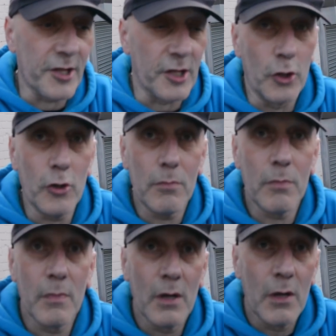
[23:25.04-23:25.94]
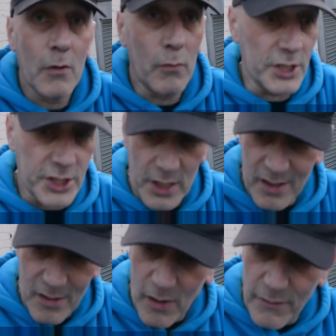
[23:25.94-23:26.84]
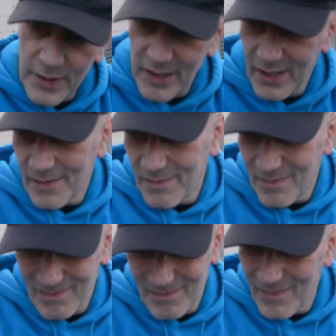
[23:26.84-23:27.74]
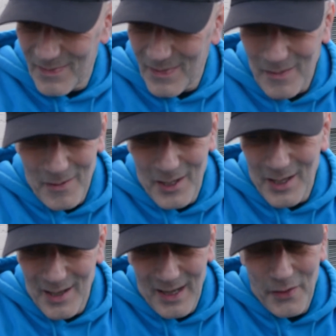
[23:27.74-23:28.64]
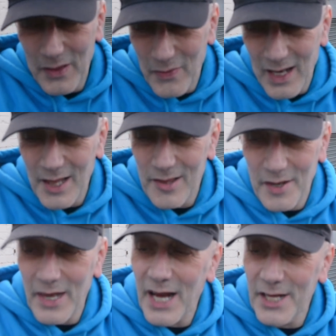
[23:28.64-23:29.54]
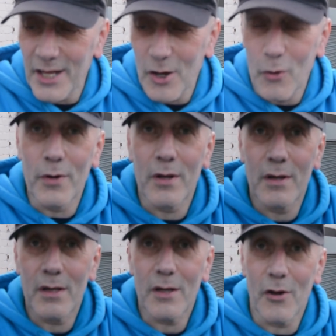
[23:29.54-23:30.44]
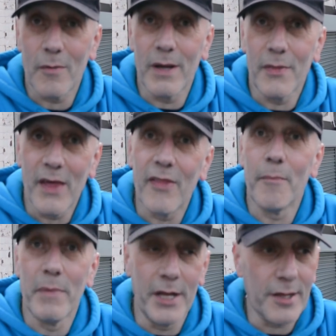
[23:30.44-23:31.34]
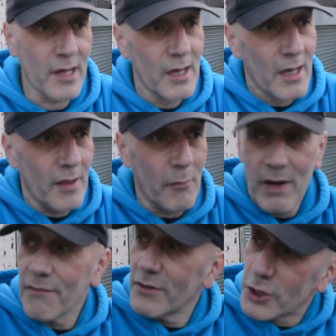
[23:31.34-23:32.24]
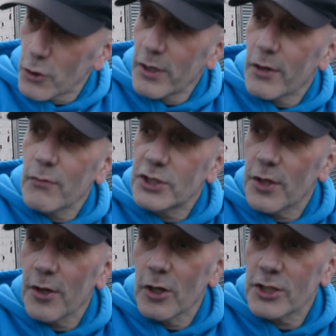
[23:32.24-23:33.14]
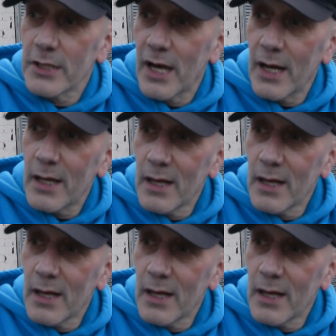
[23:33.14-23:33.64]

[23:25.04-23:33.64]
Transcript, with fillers: group, which uh, obviously, I think they're less than nine year old. Right. You know what I mean? They're the minis. Then we have the juniors, which you saw tonight.